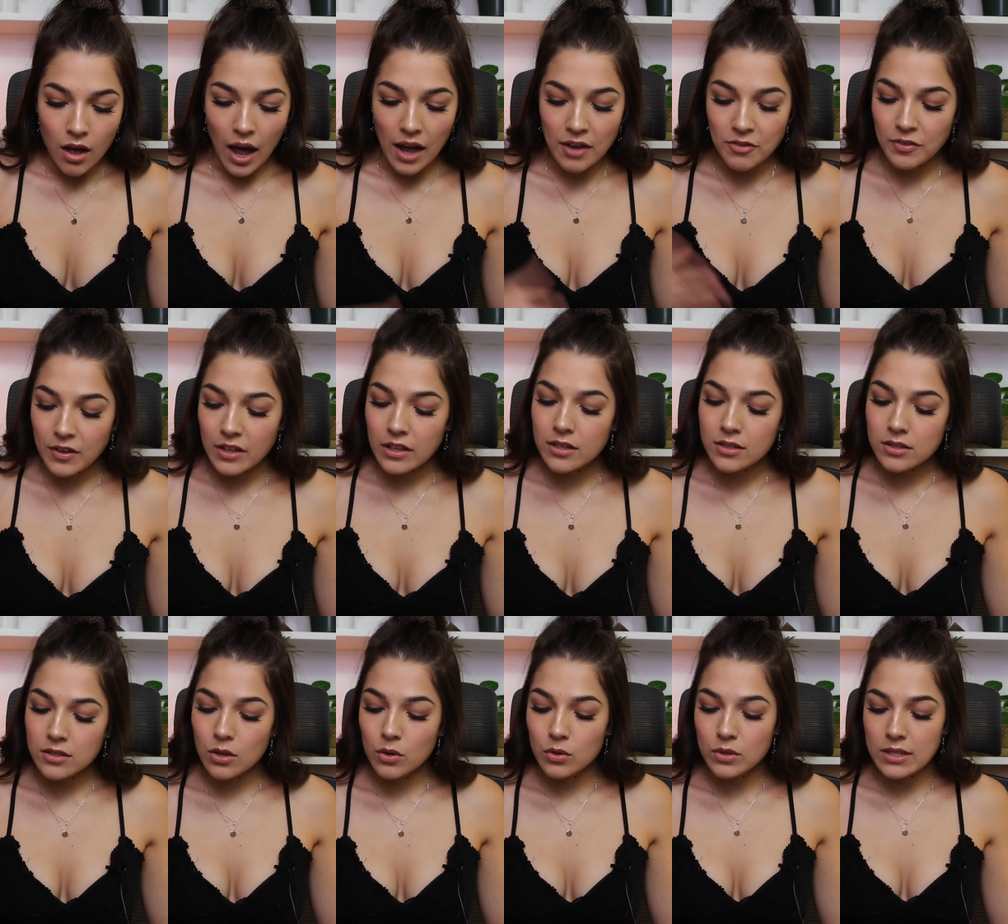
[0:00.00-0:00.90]
I feel
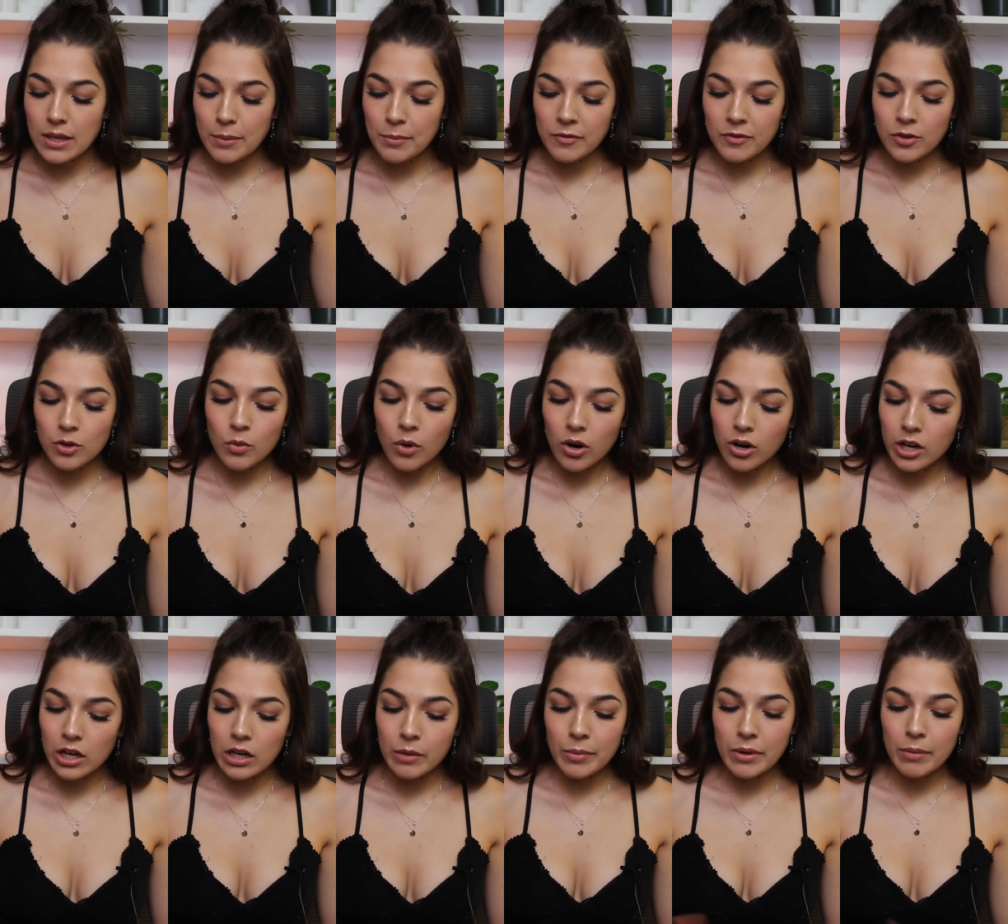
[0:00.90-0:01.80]
as though some of you are
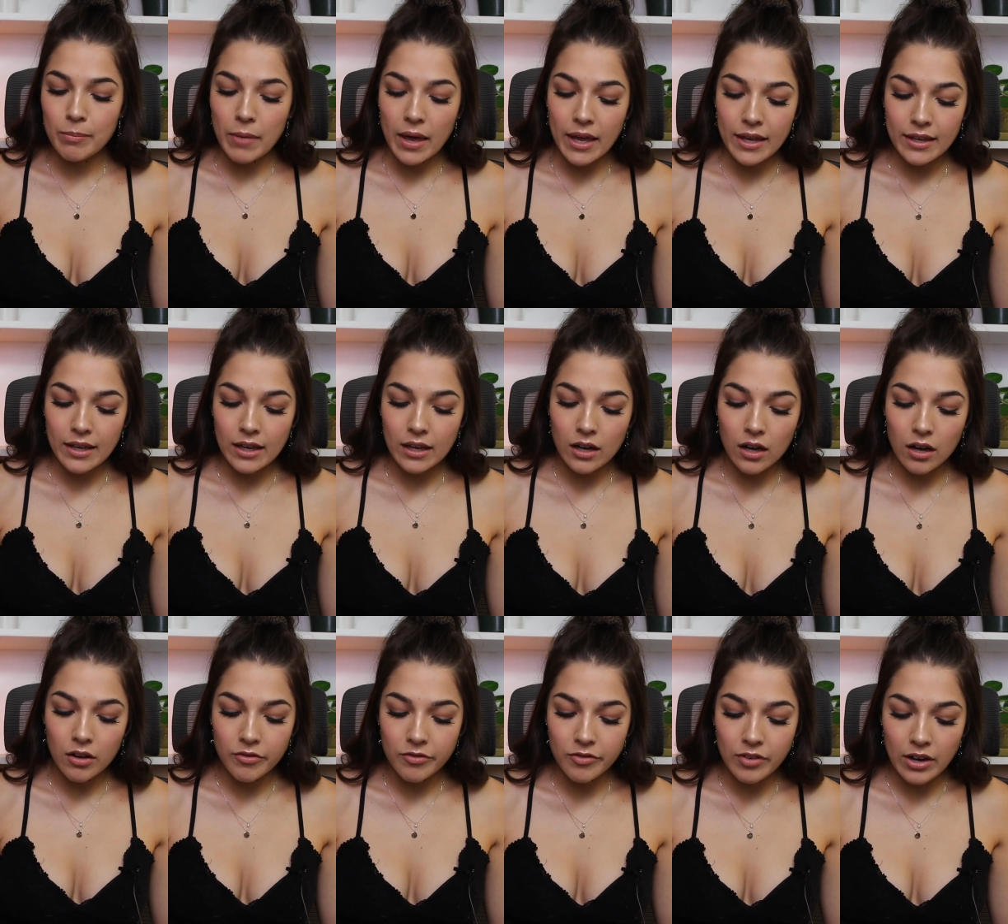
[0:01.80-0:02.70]
going to be making
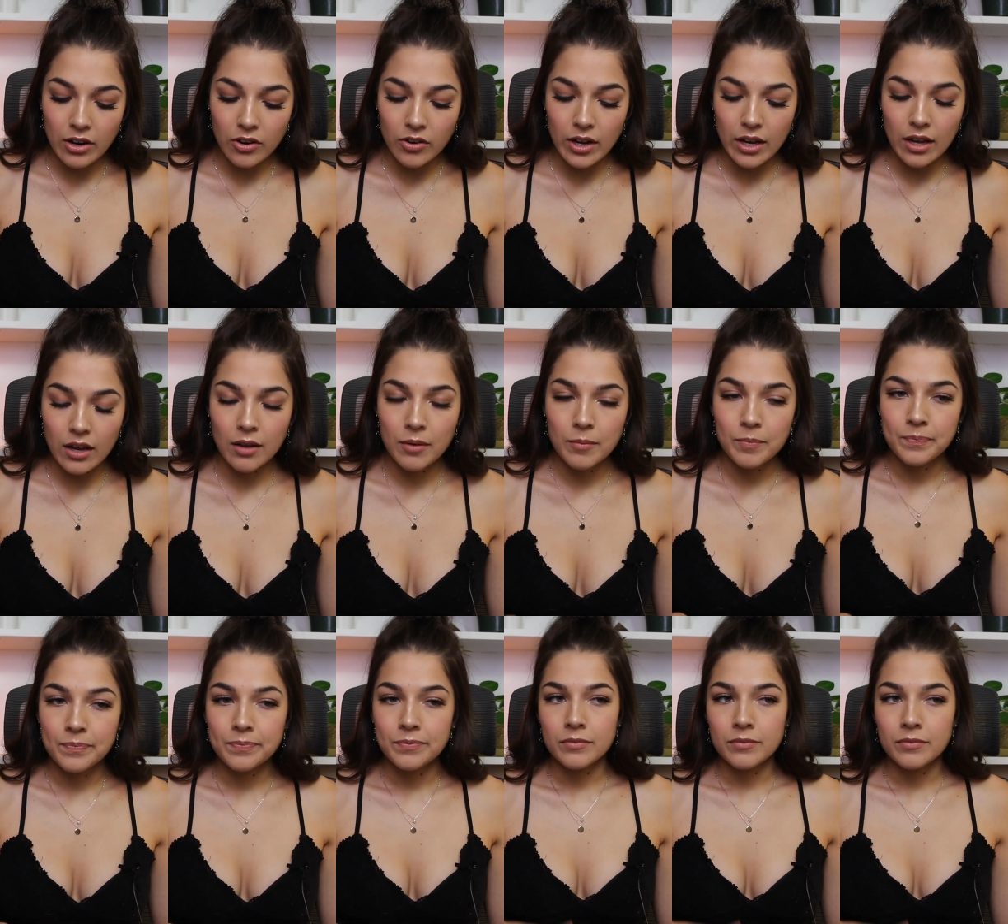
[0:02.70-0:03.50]
a very